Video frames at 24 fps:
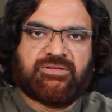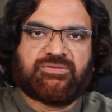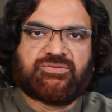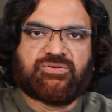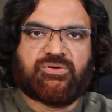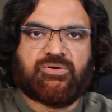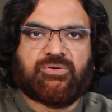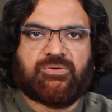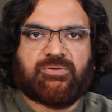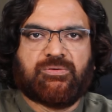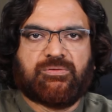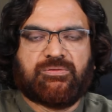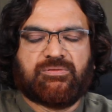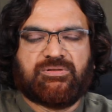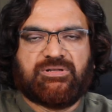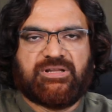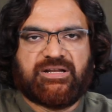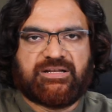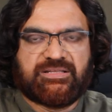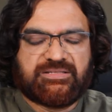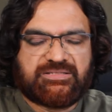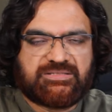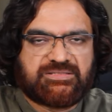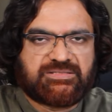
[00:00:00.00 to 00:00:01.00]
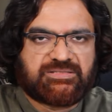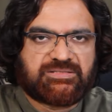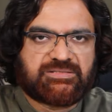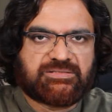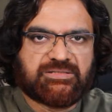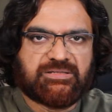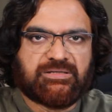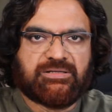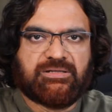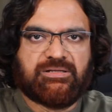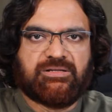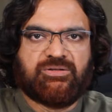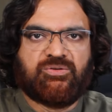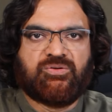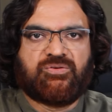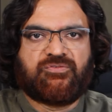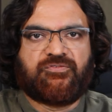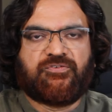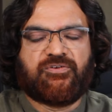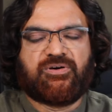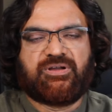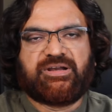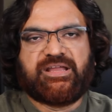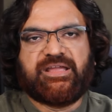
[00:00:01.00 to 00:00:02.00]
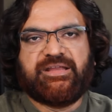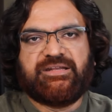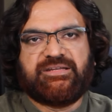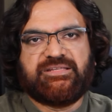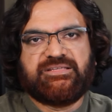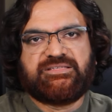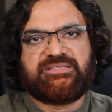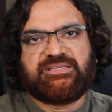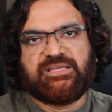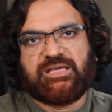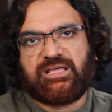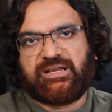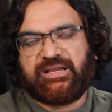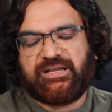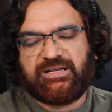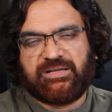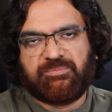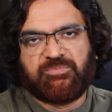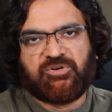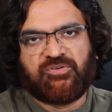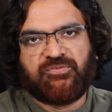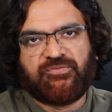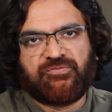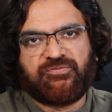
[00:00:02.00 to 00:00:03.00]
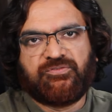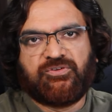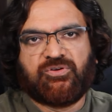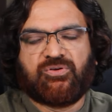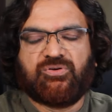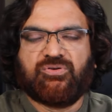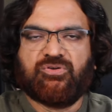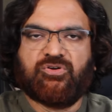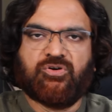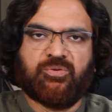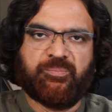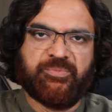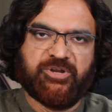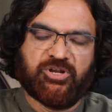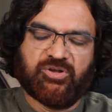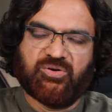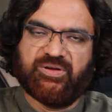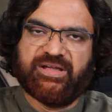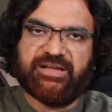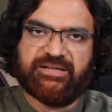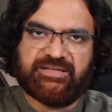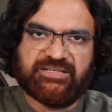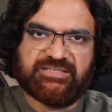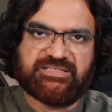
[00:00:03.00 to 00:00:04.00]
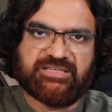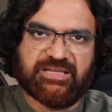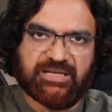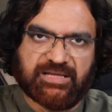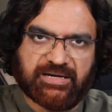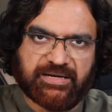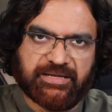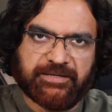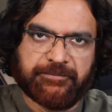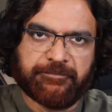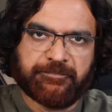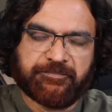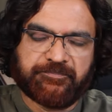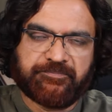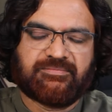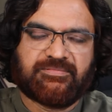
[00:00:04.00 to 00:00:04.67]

So let us look for 80 CRA and above. Don't go below 80 CRA.